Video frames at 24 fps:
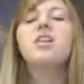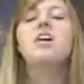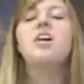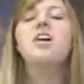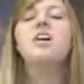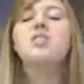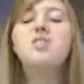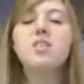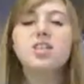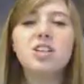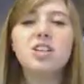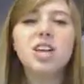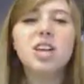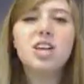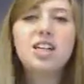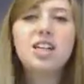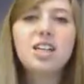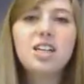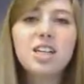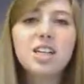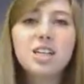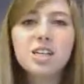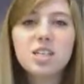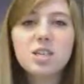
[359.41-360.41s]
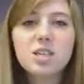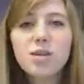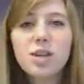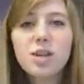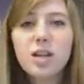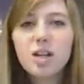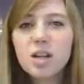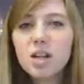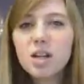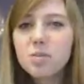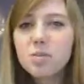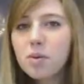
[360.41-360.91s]
I wish I could
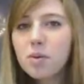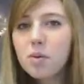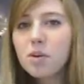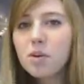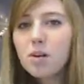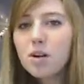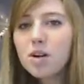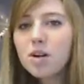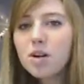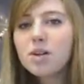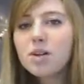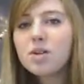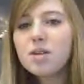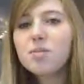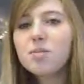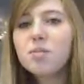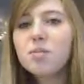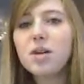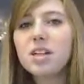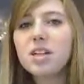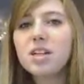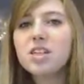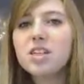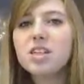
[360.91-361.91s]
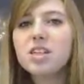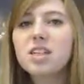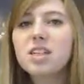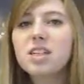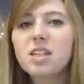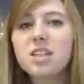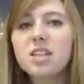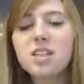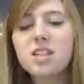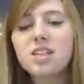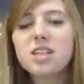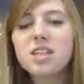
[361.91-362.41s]
explain more, but
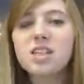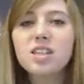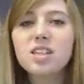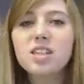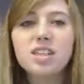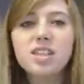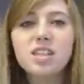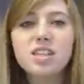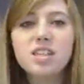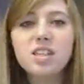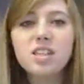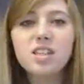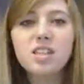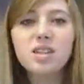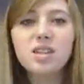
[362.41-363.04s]
this isn't